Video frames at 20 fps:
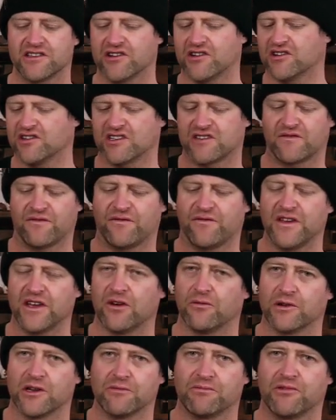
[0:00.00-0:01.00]
You can just
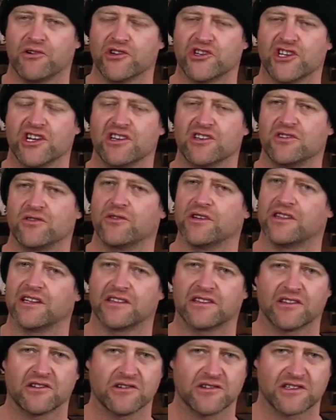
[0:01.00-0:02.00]
feel when you push into it
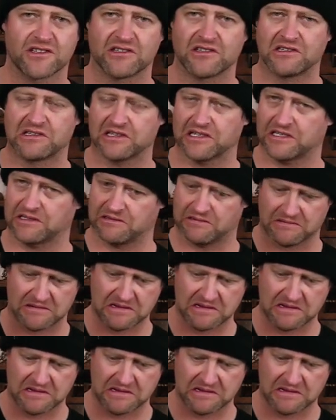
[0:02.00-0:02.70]
that there's just